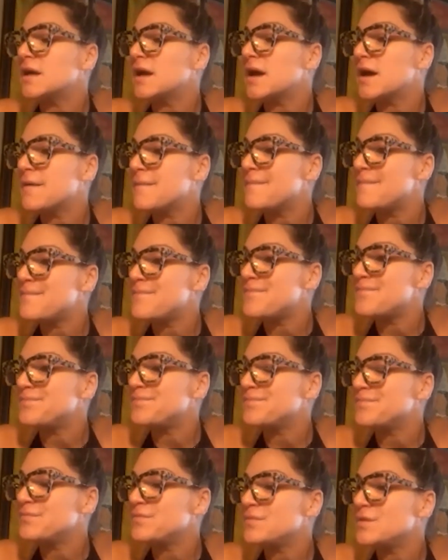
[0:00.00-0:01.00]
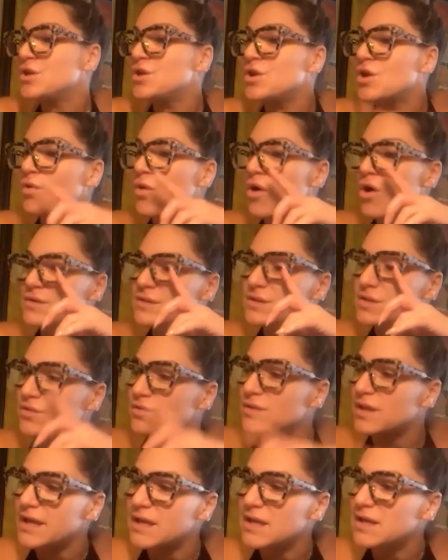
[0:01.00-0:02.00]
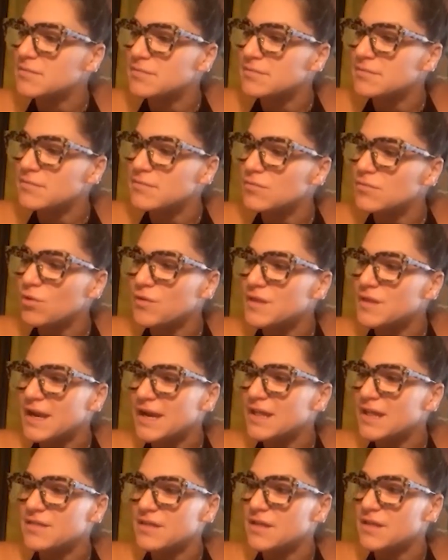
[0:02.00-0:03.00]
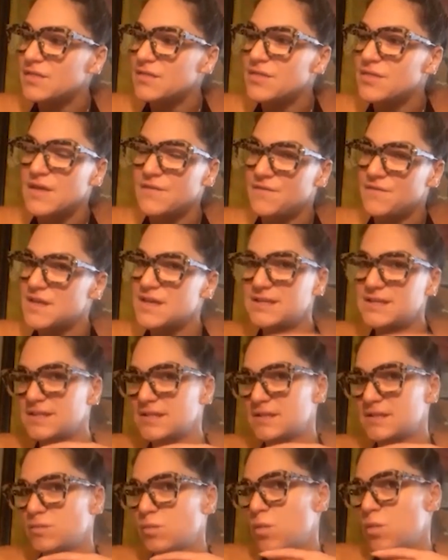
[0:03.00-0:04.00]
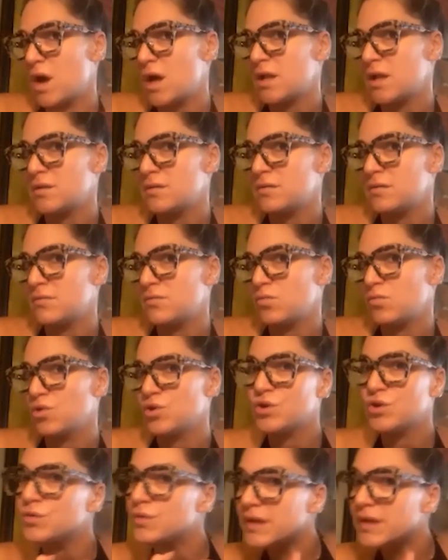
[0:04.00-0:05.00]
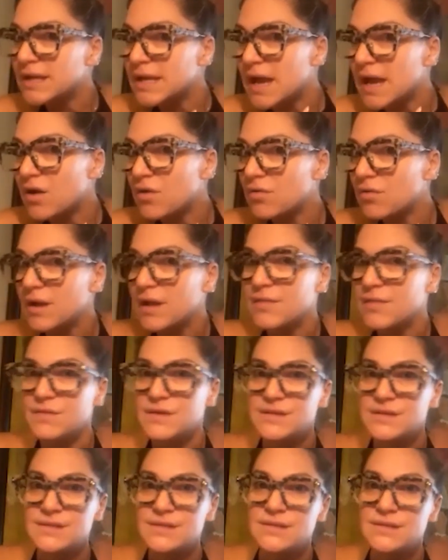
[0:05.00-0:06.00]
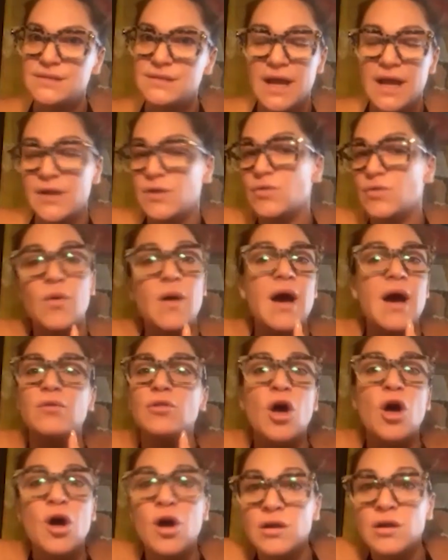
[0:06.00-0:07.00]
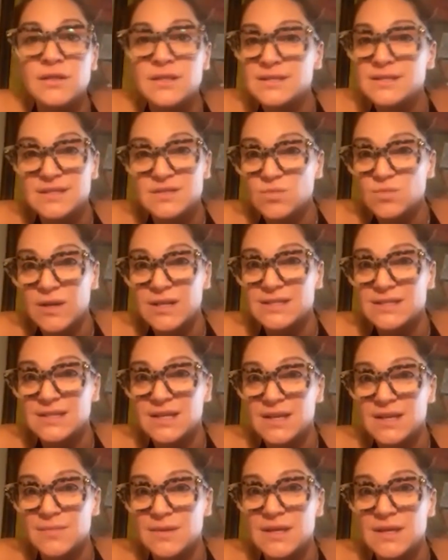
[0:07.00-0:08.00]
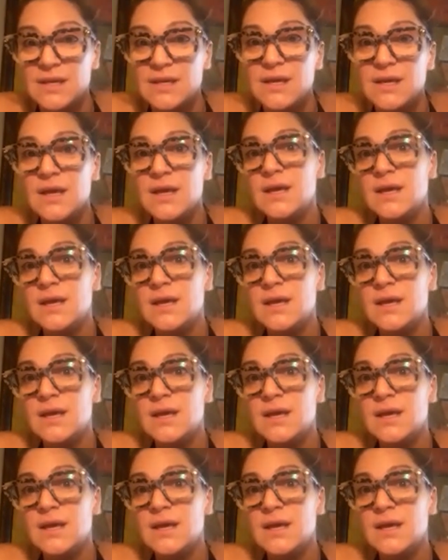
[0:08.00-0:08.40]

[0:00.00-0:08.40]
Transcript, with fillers: um, you know, also like more than anything, if this is what we're doing now and this is i don't know how long this is what it's going to be